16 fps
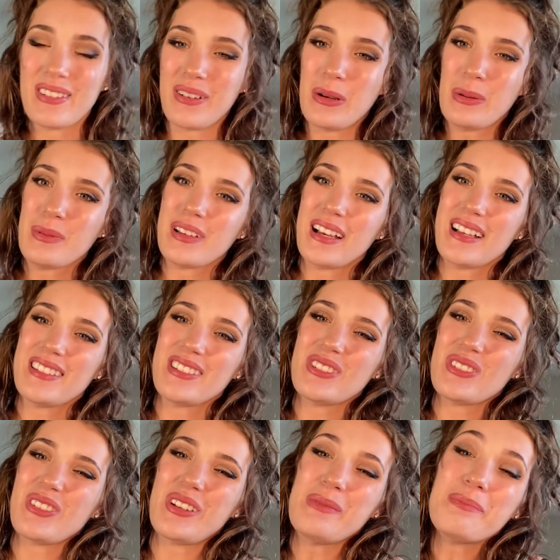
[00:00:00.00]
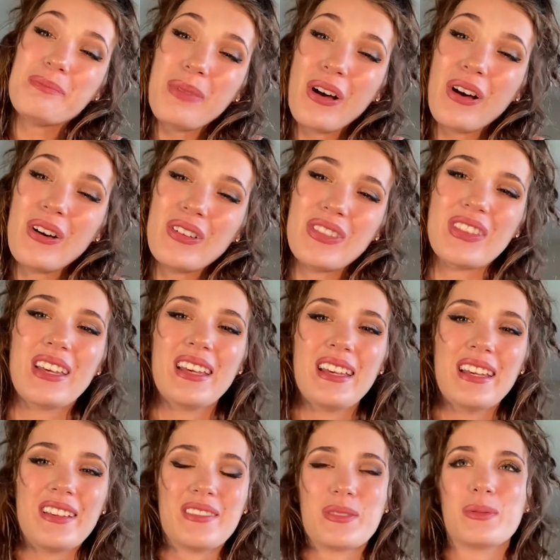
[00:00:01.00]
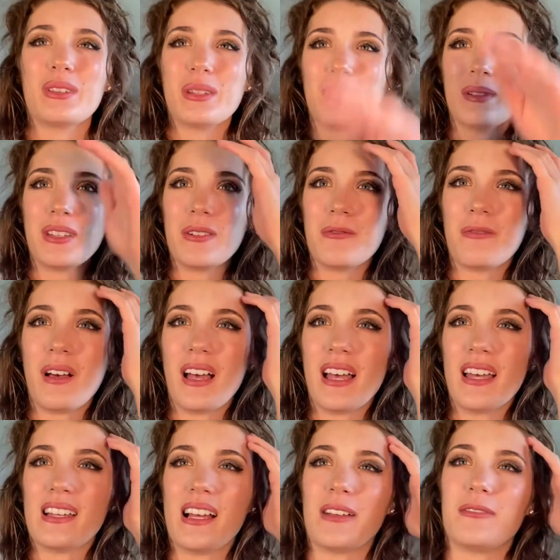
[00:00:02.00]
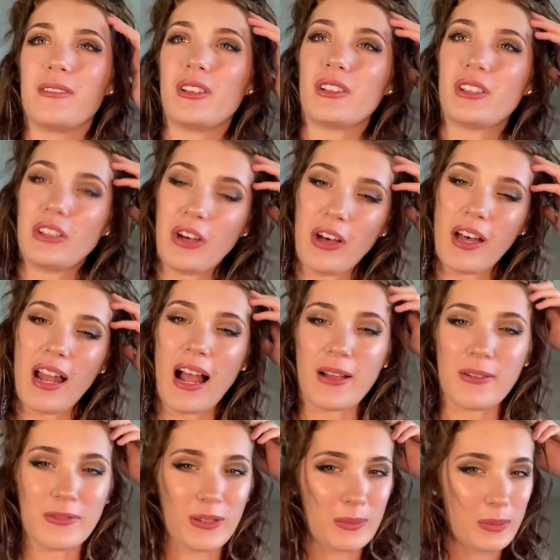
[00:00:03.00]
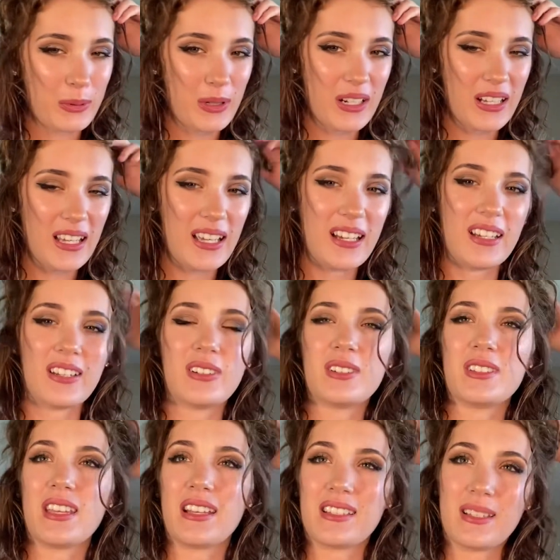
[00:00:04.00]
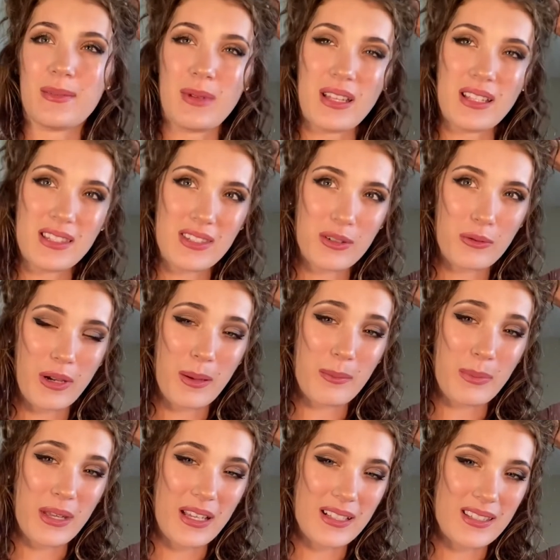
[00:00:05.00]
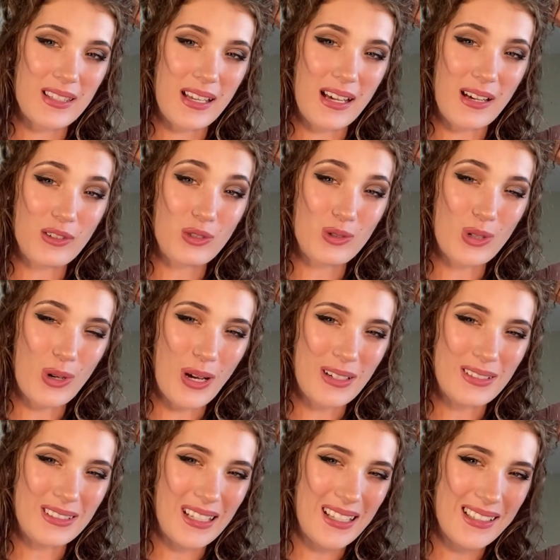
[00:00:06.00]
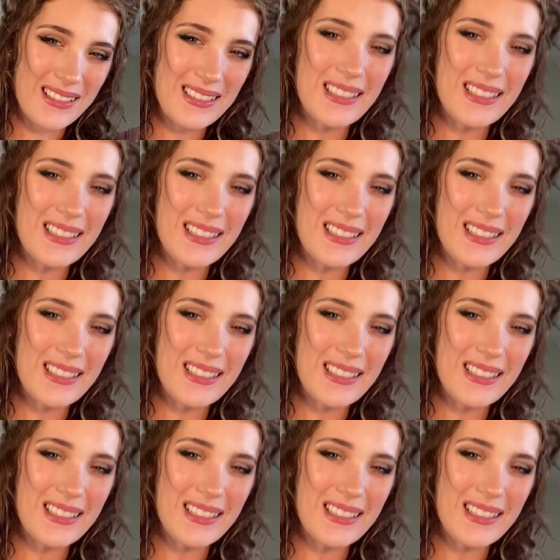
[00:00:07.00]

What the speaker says: I hope you guys enjoyed both. It was really, really fun. I feel good. I feel pretty. Gonna go take some Instagram pics now. You know how it is.